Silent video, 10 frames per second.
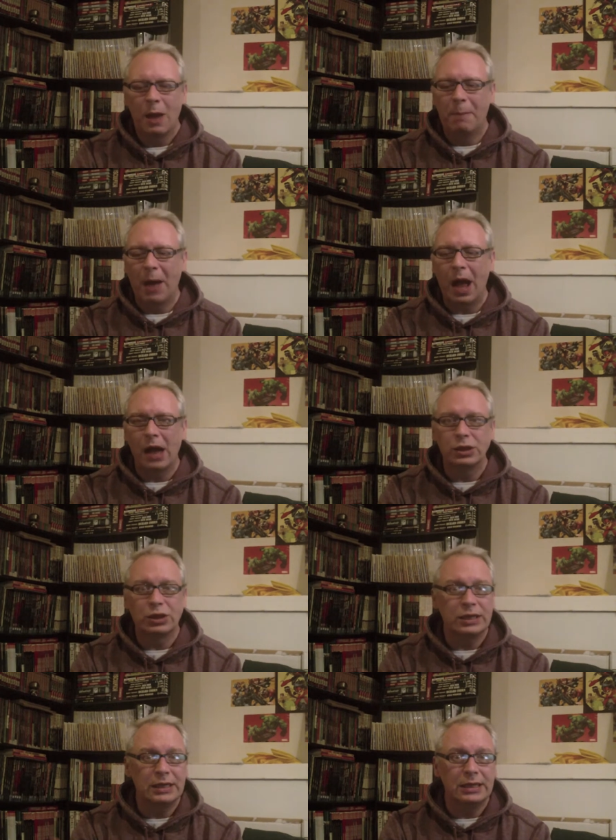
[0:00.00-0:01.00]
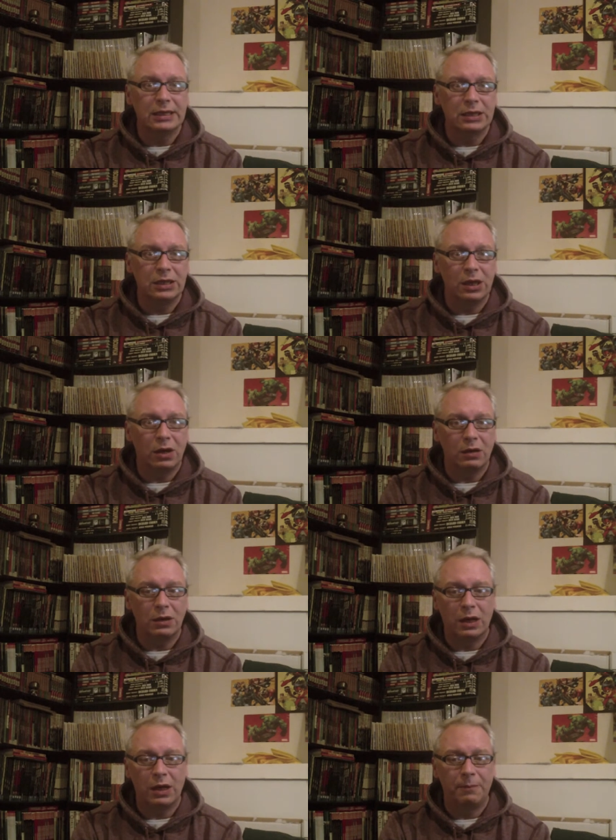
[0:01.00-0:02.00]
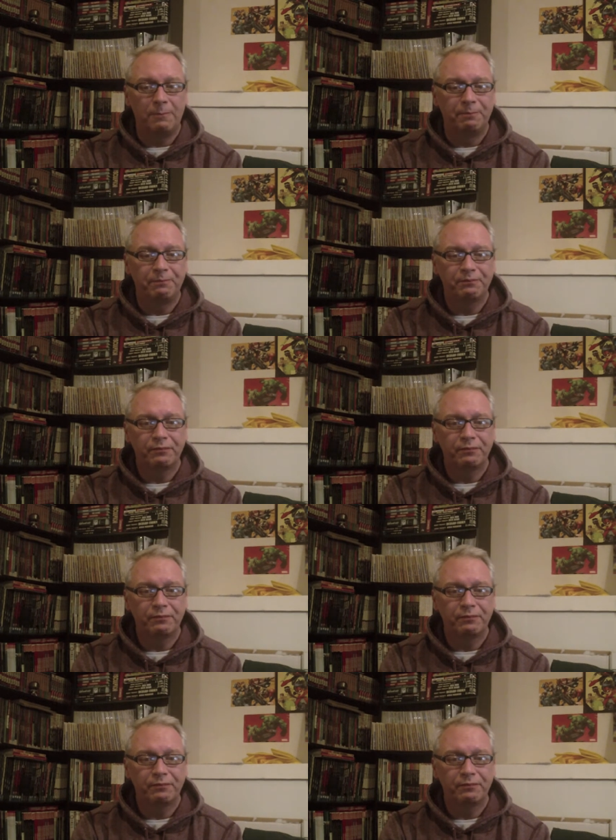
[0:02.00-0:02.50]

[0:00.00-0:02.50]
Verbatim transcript: But she's not... Um,